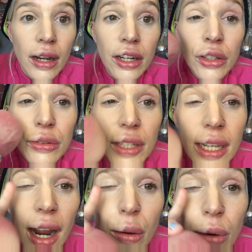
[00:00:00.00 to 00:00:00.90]
Can you
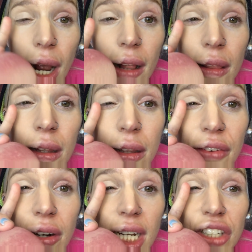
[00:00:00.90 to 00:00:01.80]
see how well the
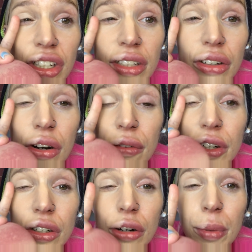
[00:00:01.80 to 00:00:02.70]
foundation has
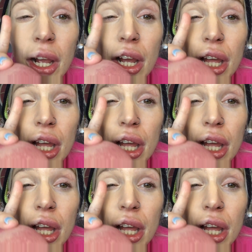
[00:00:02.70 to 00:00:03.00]
covered up